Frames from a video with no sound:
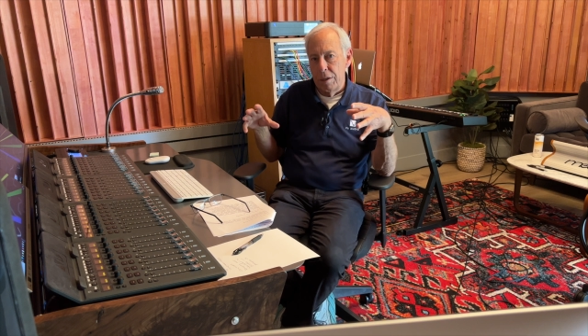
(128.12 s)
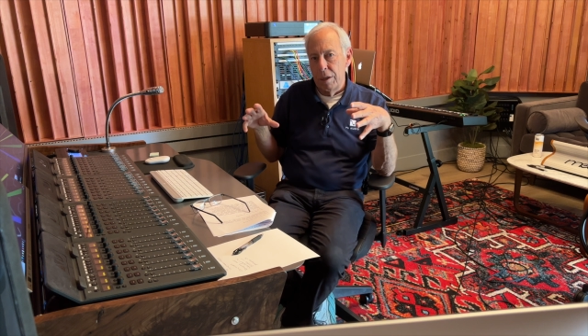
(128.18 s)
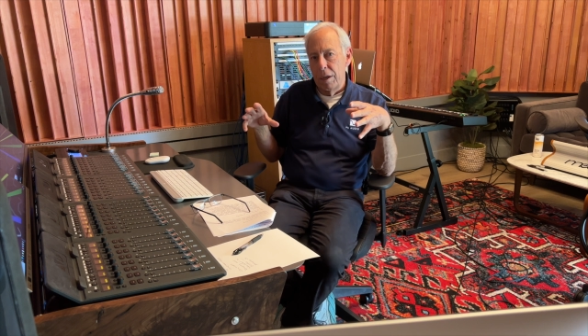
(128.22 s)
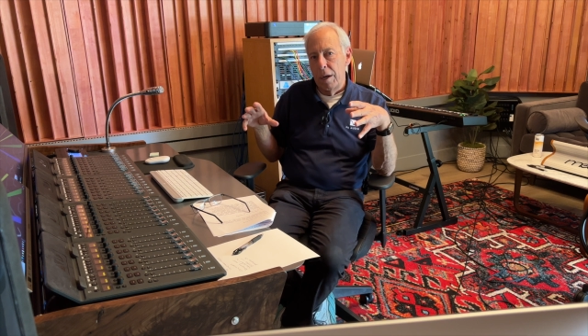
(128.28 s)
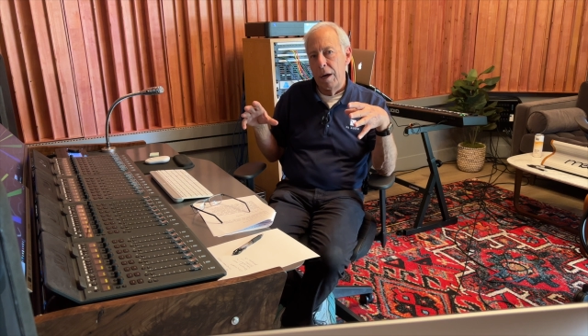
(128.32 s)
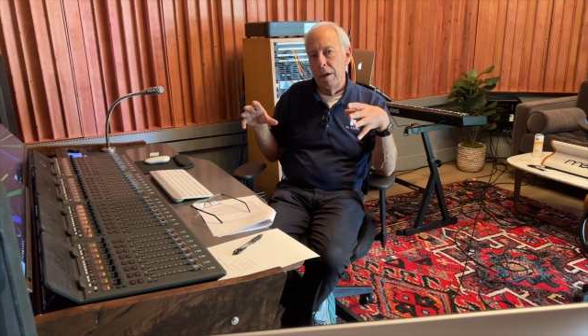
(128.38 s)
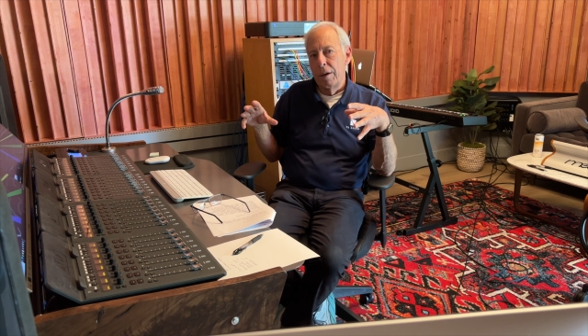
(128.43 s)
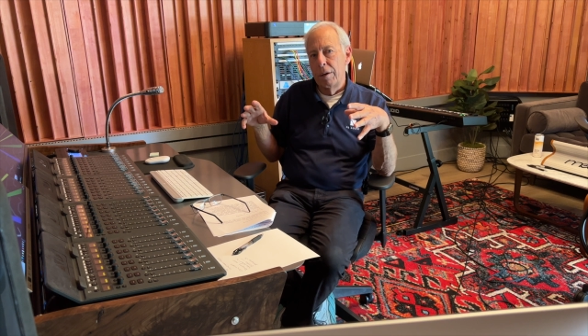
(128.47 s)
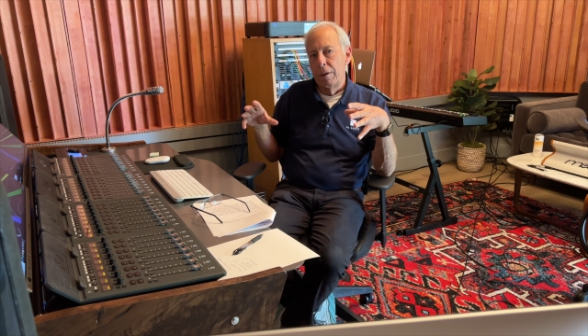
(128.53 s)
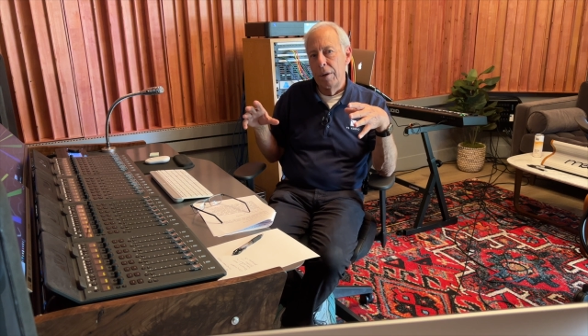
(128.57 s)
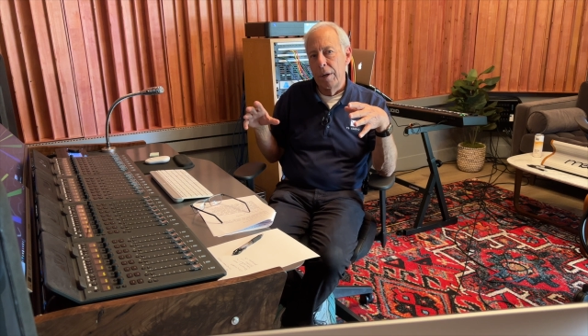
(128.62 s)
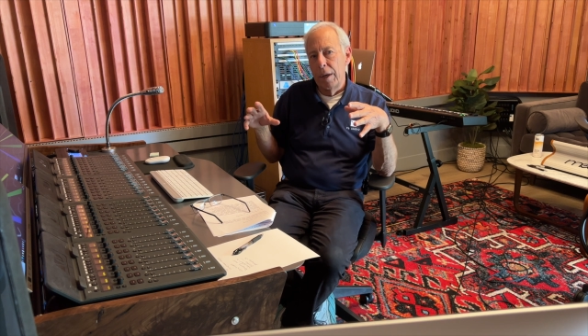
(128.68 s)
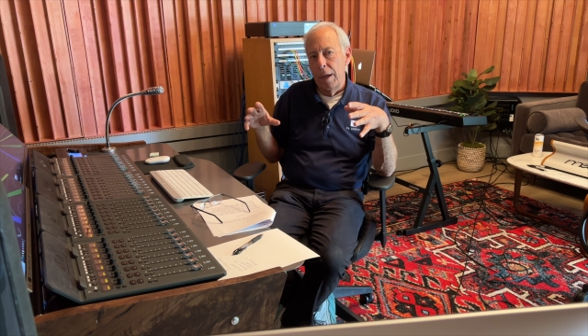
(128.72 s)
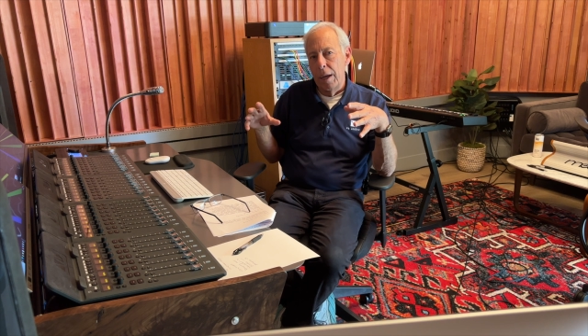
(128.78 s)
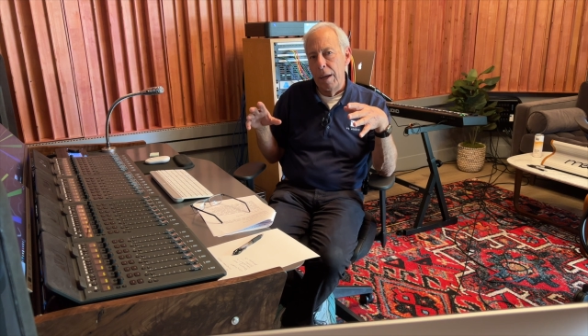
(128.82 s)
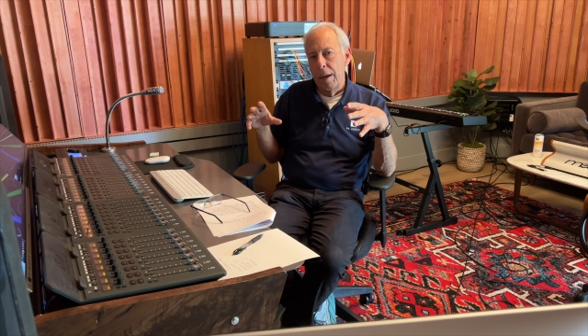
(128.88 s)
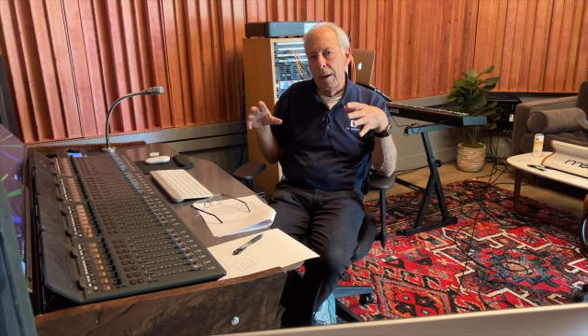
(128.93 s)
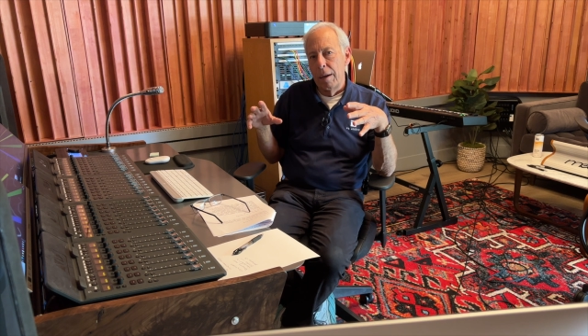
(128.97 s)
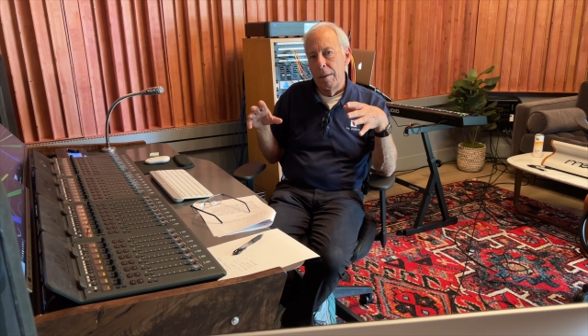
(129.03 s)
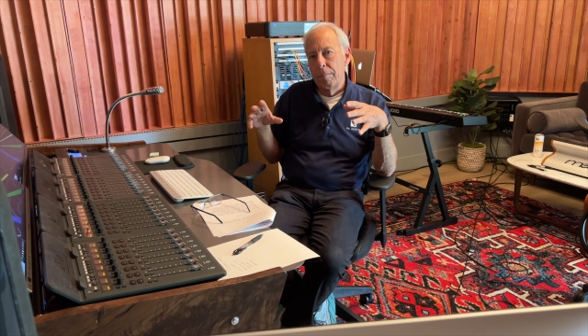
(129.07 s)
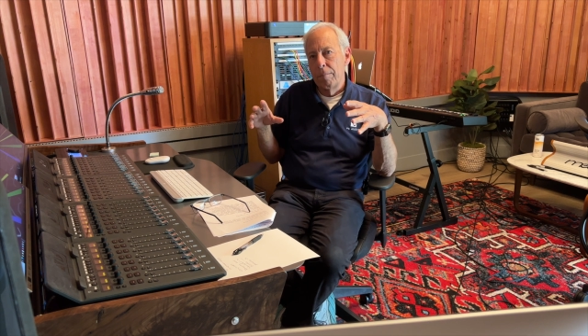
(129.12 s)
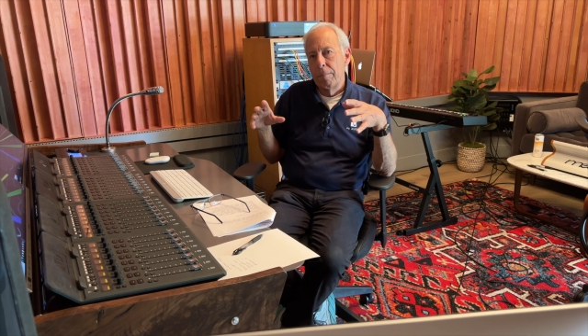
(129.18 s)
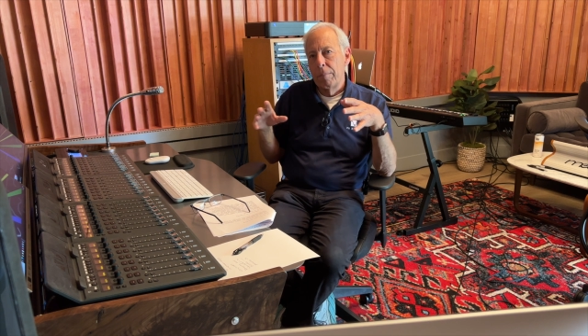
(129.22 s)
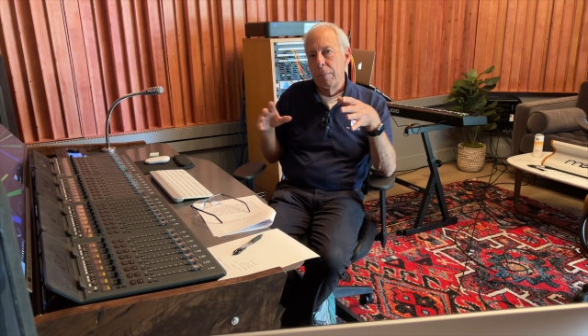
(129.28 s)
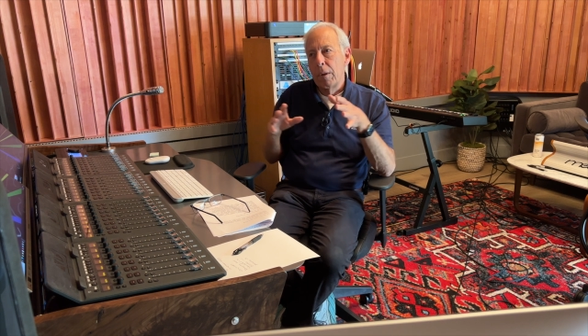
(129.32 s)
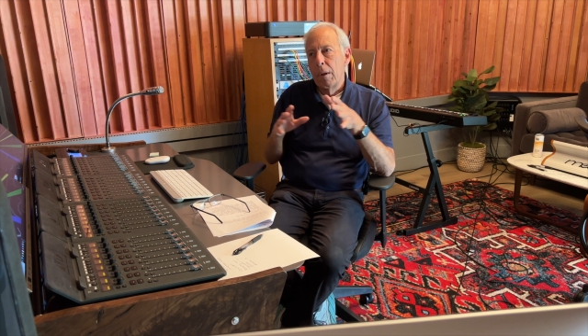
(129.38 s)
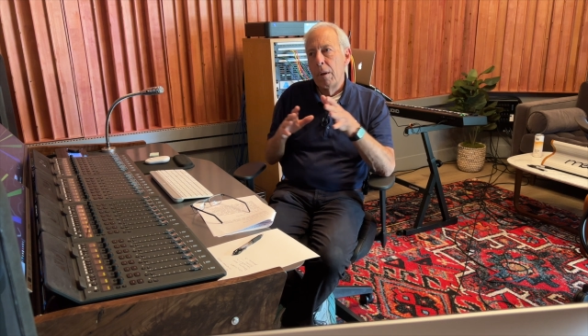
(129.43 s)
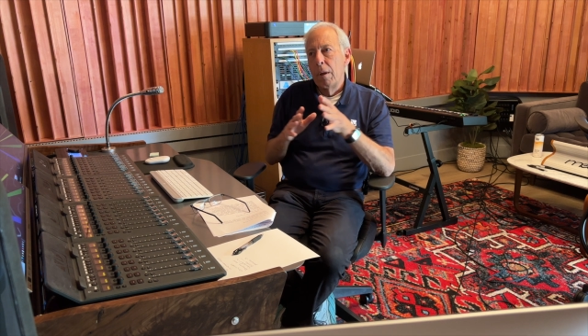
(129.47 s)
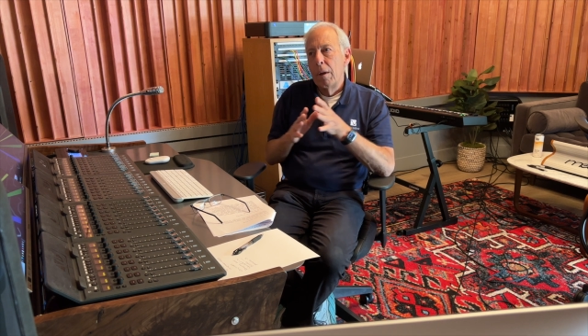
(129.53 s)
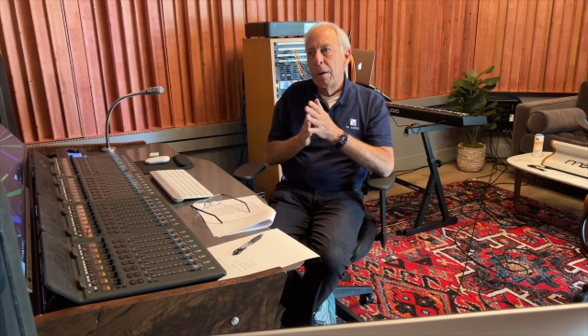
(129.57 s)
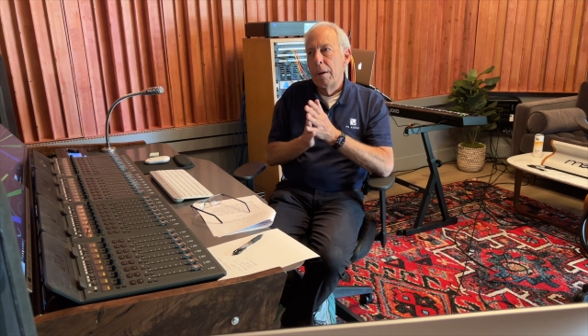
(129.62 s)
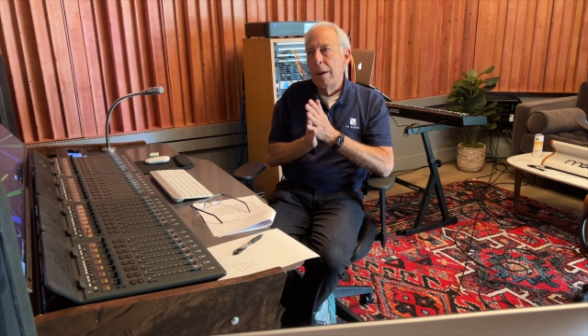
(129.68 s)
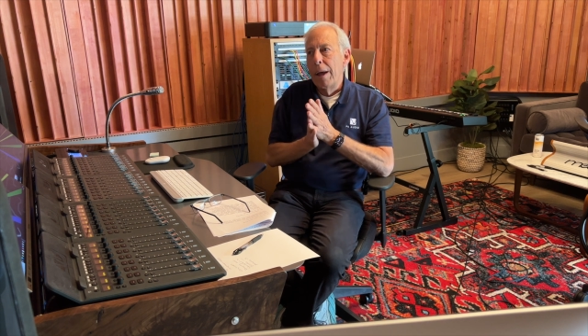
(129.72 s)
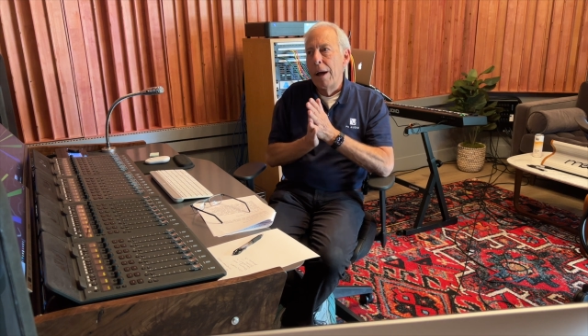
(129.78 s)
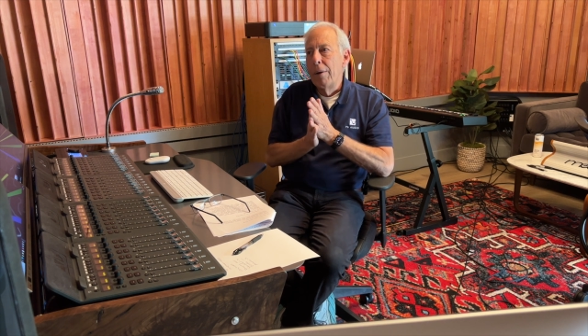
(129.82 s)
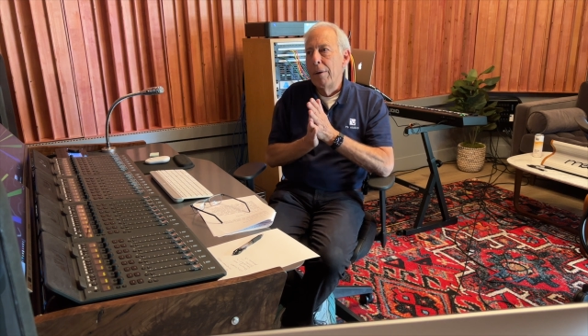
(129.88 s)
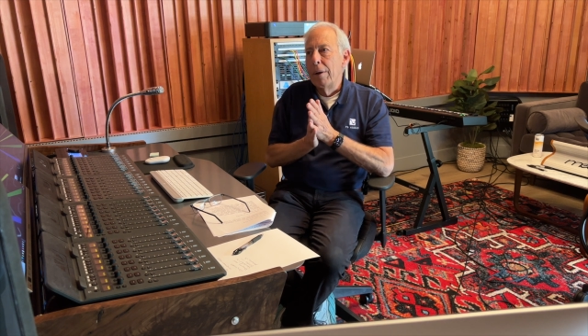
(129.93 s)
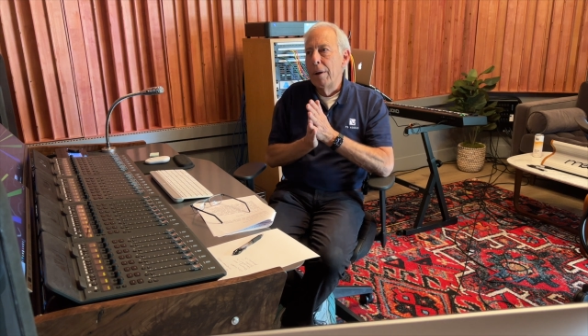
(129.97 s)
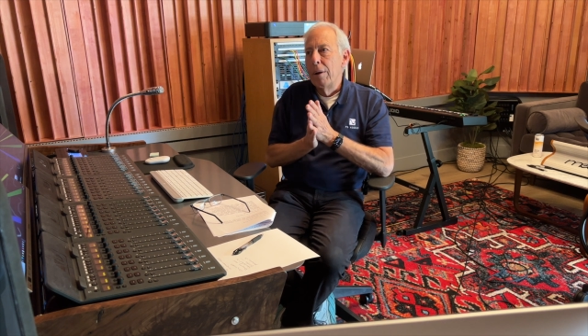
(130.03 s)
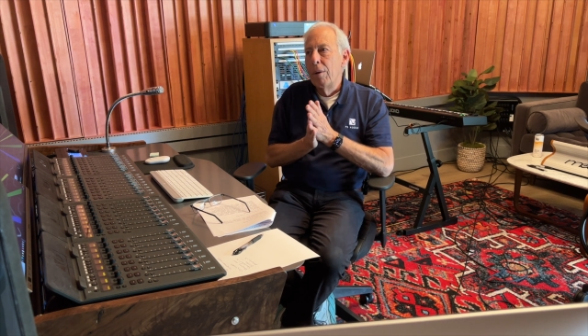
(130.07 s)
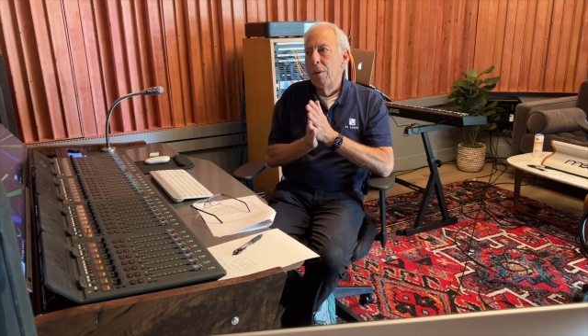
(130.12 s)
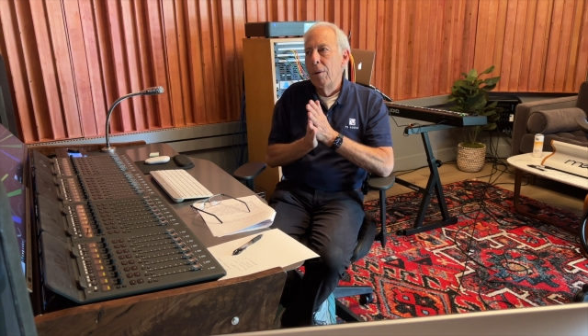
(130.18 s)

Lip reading: the cutter again. Now,